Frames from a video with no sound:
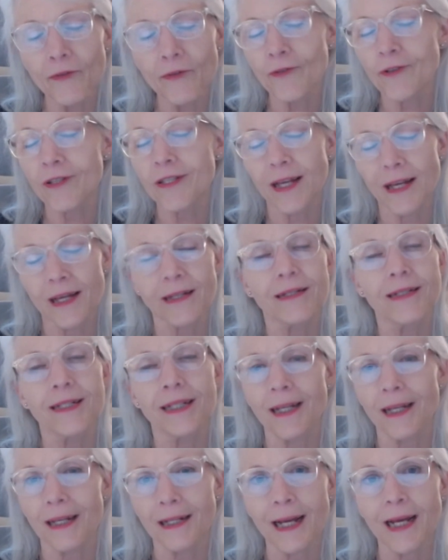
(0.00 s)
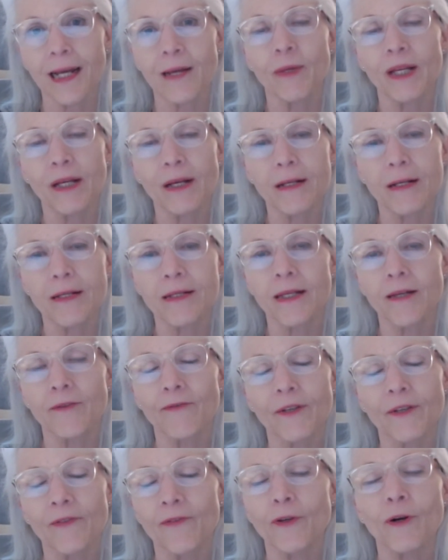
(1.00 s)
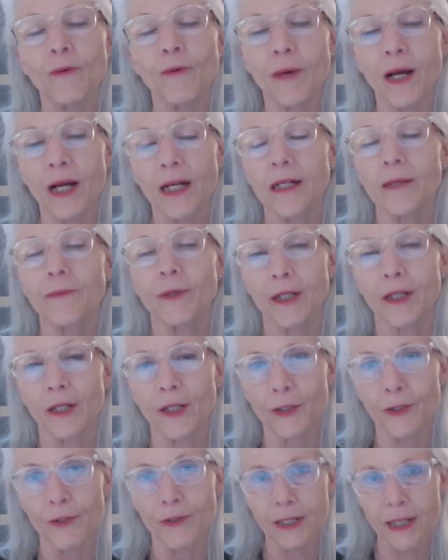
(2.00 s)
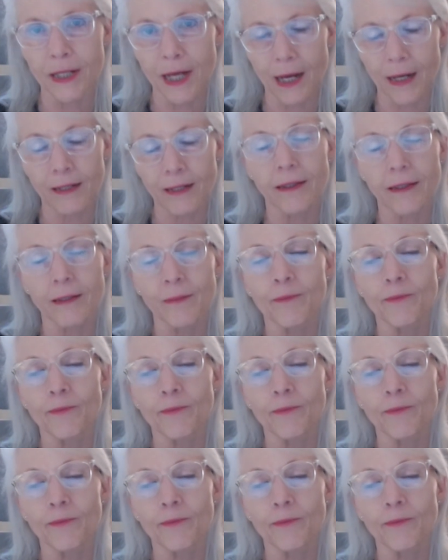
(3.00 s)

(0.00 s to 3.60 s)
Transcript: for saying DNA, because if you don't mind, I'm going to use that.